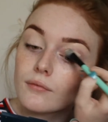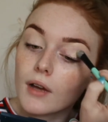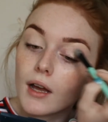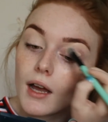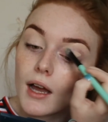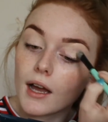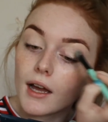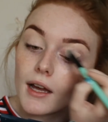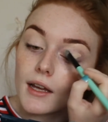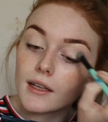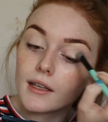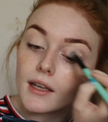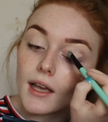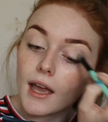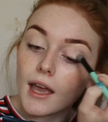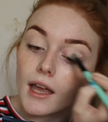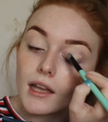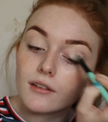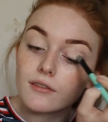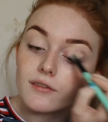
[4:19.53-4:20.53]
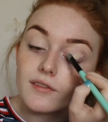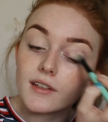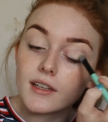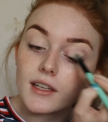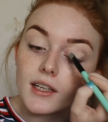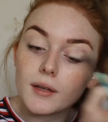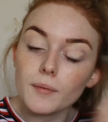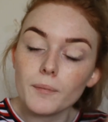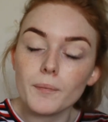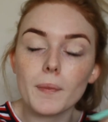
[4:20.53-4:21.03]
I
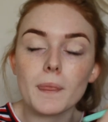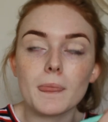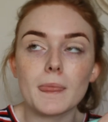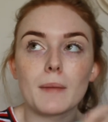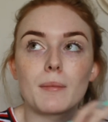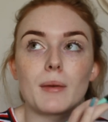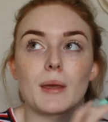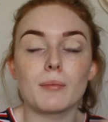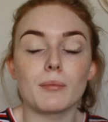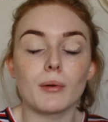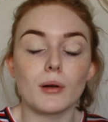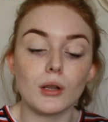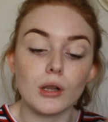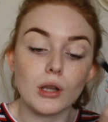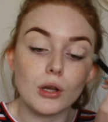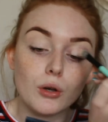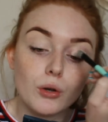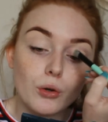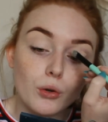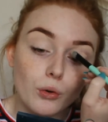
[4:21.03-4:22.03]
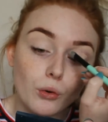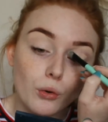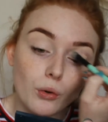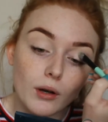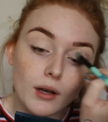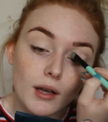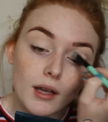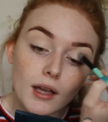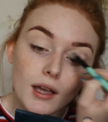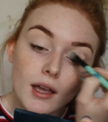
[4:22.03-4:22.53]
envy the people
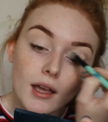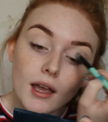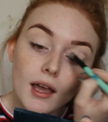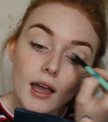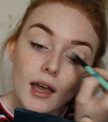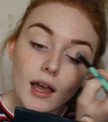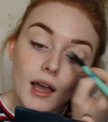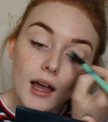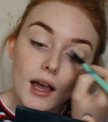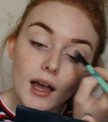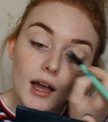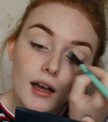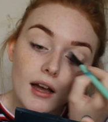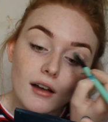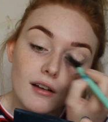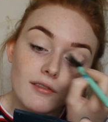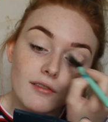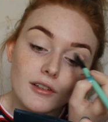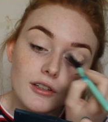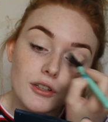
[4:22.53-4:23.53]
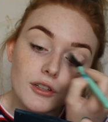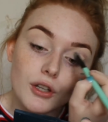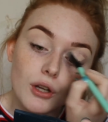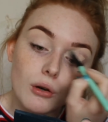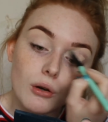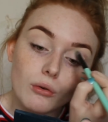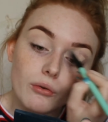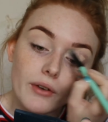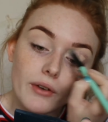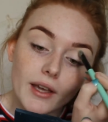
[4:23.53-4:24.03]
who have
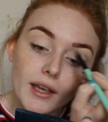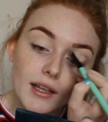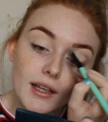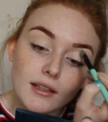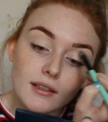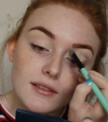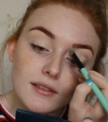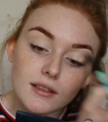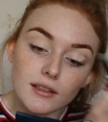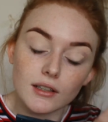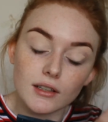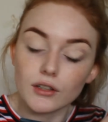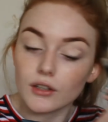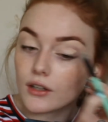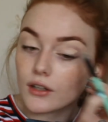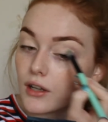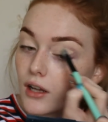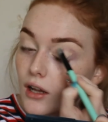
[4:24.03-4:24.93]
no veins and